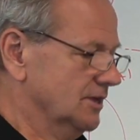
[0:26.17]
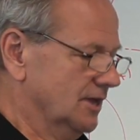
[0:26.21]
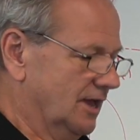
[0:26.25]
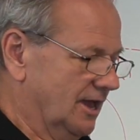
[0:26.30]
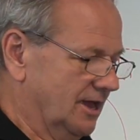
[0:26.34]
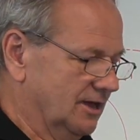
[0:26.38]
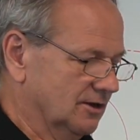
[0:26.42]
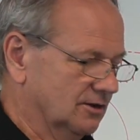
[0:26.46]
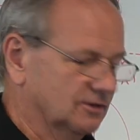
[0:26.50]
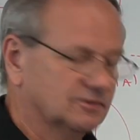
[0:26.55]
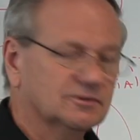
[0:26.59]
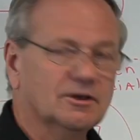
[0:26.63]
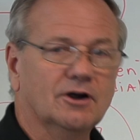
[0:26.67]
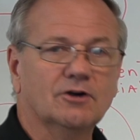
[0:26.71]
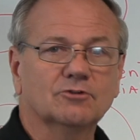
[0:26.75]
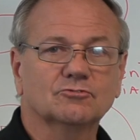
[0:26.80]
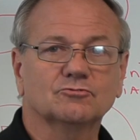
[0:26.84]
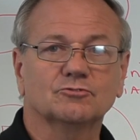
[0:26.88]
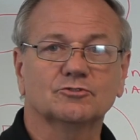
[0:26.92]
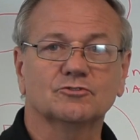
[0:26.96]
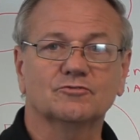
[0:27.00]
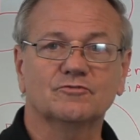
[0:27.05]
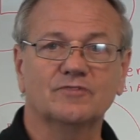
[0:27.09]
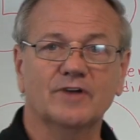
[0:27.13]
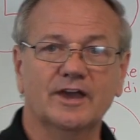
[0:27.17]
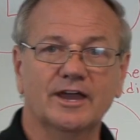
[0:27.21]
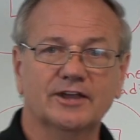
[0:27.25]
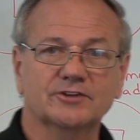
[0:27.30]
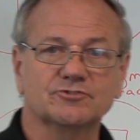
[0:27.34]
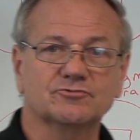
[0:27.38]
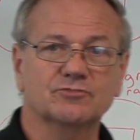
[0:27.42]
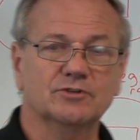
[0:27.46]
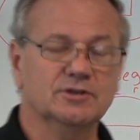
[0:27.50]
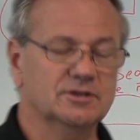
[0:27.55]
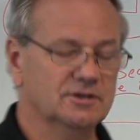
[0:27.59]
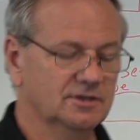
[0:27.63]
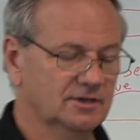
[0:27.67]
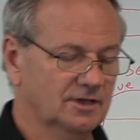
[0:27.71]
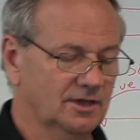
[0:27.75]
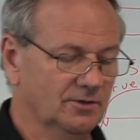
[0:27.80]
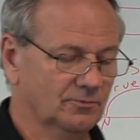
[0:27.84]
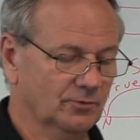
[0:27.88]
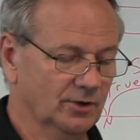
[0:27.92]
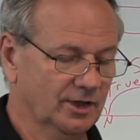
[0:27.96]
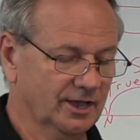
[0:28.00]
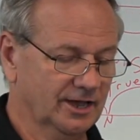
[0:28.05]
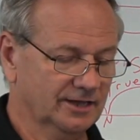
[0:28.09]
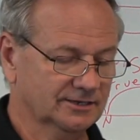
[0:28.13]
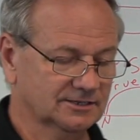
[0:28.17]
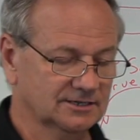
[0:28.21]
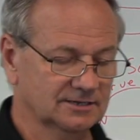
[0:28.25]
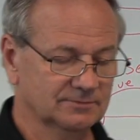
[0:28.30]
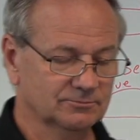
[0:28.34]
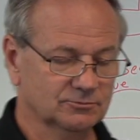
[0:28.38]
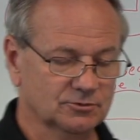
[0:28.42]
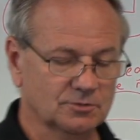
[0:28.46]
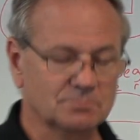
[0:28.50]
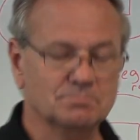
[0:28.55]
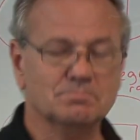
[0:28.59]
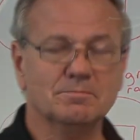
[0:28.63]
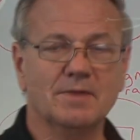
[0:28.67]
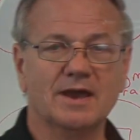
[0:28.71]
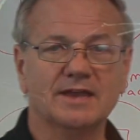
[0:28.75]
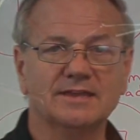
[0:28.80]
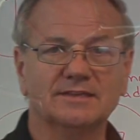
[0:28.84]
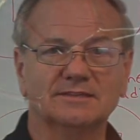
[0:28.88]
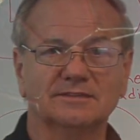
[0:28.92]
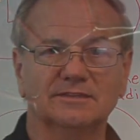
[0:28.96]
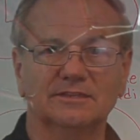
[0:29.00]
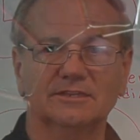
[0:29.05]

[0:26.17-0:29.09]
And I talked with the factory and we got them to make